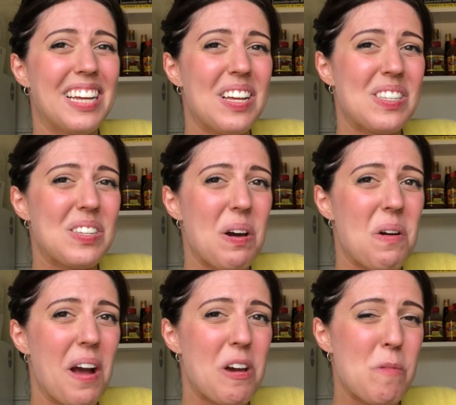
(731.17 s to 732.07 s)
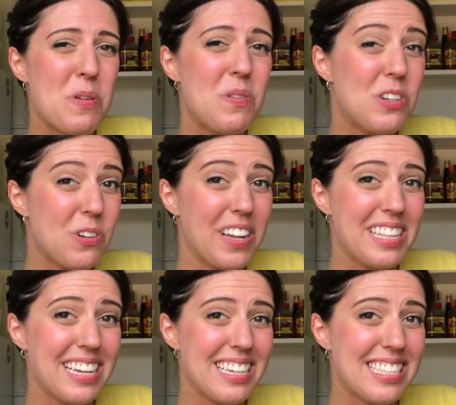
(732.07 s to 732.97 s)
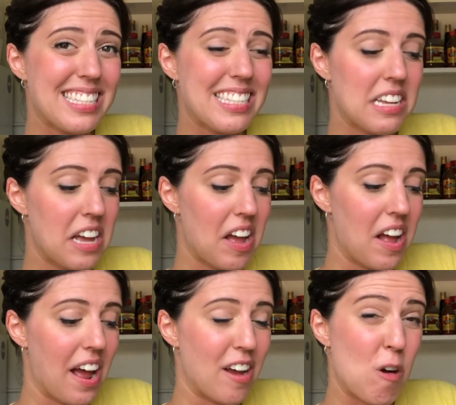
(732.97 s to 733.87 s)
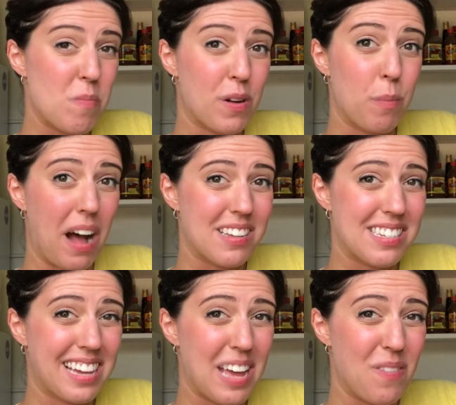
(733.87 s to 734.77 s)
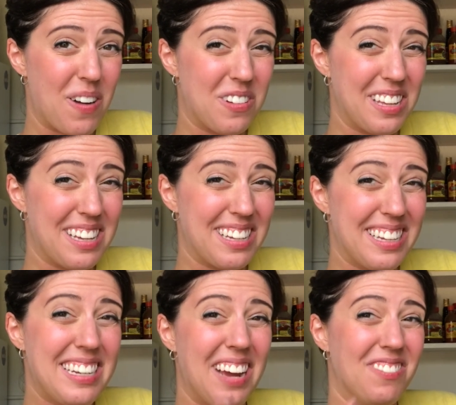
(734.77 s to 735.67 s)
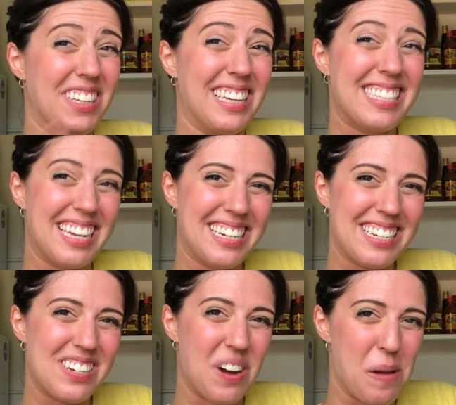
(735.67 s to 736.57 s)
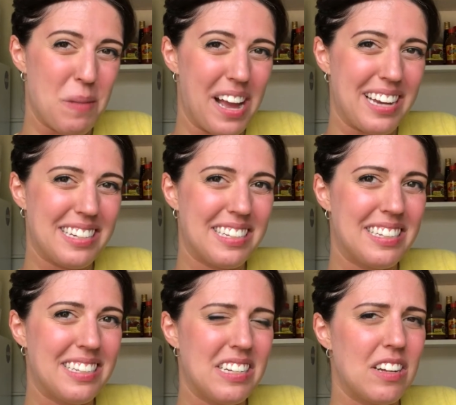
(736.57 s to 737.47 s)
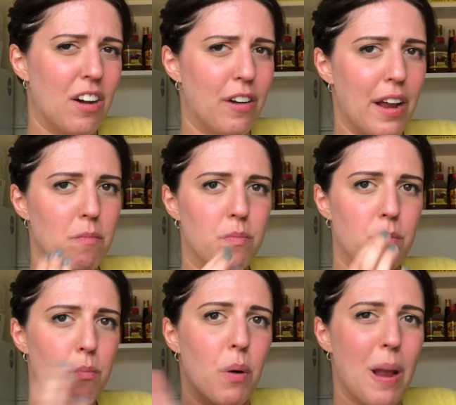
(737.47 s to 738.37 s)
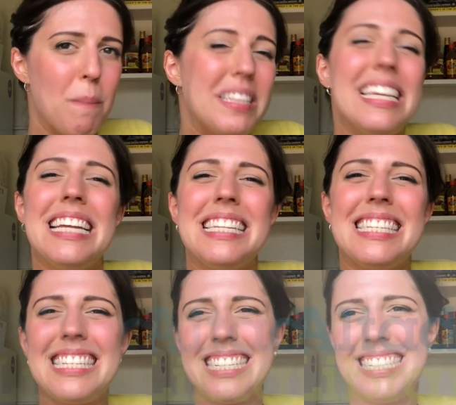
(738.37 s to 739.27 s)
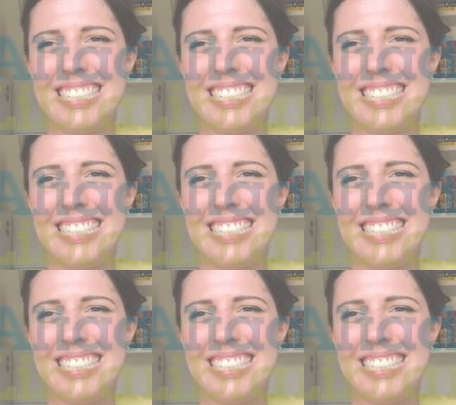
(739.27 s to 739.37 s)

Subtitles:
So I hope you enjoyed this. I hope your pasta came out really good. I'm really excited to try mine. All right, bon appetit!